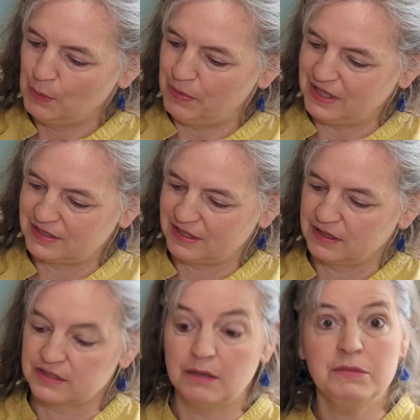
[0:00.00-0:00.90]
But
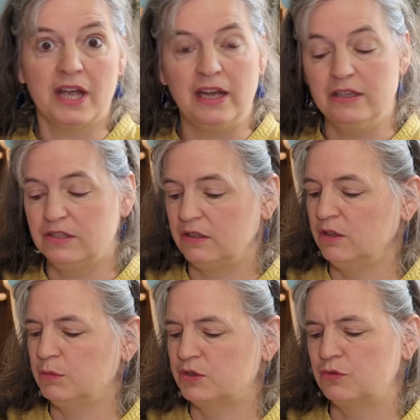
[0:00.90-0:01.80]
some days you
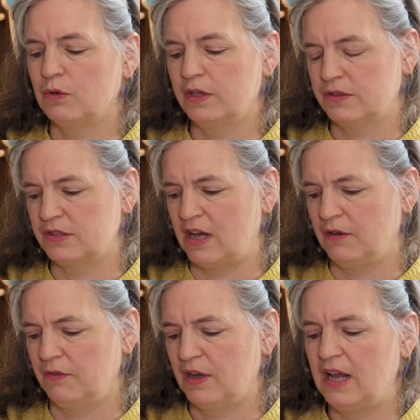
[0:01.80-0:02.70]
must draw
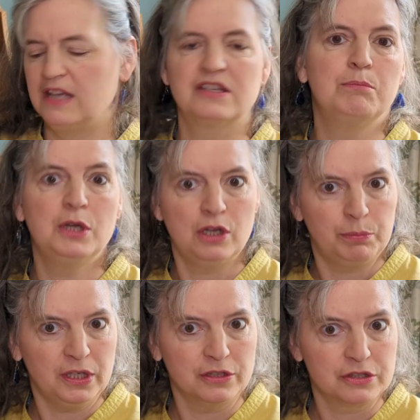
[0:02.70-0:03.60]
yourself as a mer
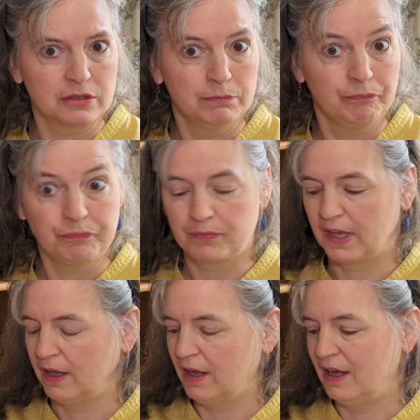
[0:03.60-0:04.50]
person,
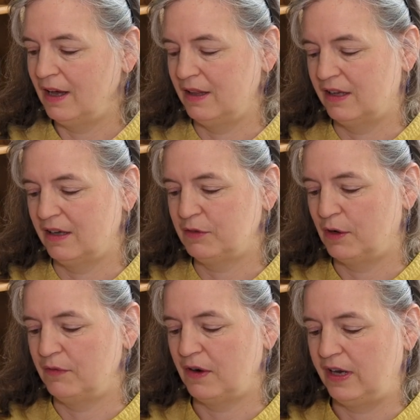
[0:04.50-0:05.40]
and then I've got
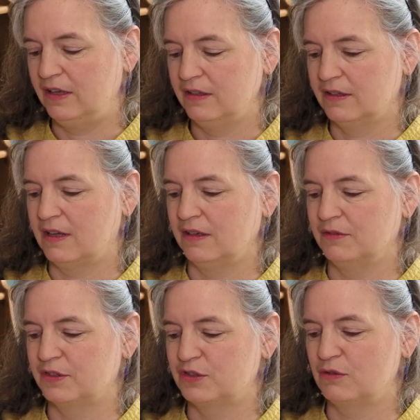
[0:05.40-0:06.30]
a very kind of
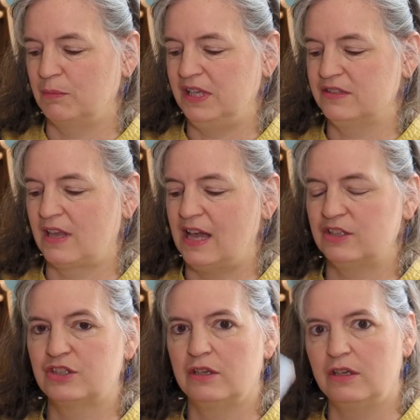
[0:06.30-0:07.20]
scribbly
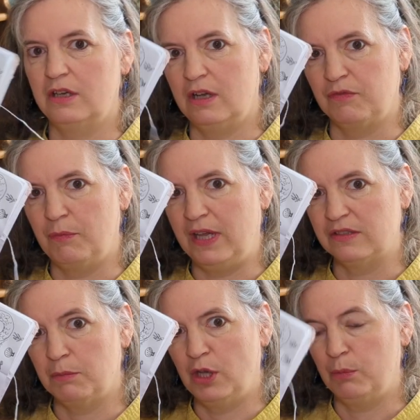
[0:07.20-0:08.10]
sketch of me as a
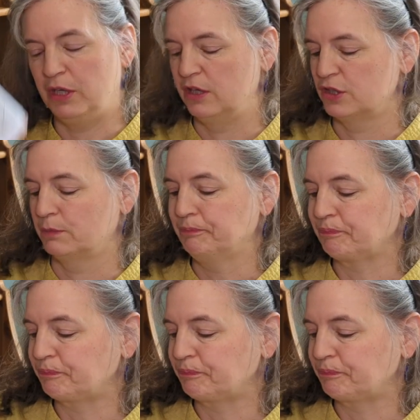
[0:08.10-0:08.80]
mer person.